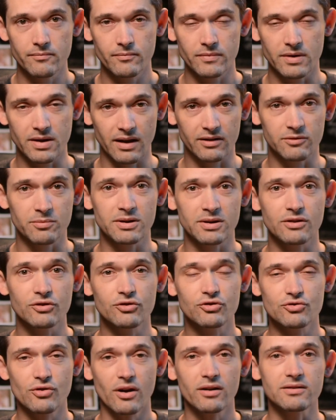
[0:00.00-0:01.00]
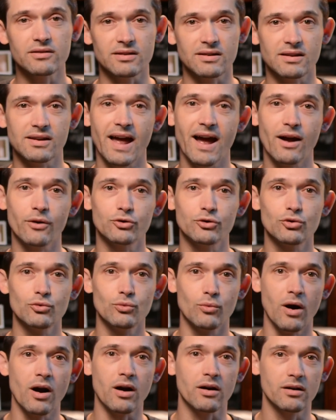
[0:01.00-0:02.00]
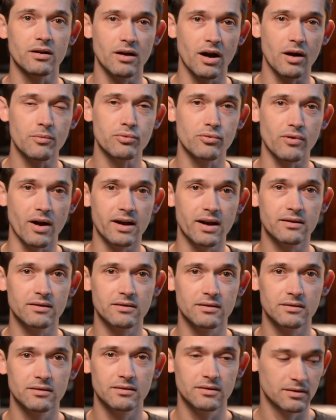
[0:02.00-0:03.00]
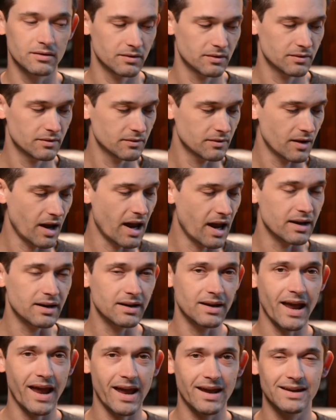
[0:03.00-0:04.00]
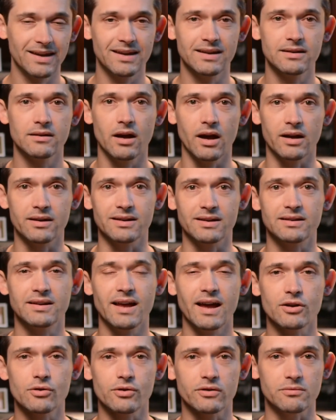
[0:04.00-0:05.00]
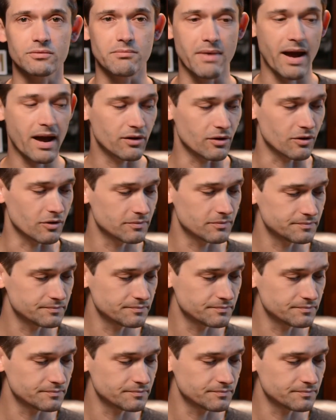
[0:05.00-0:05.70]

He has been instructed in how to walk upright and in an integrous manner.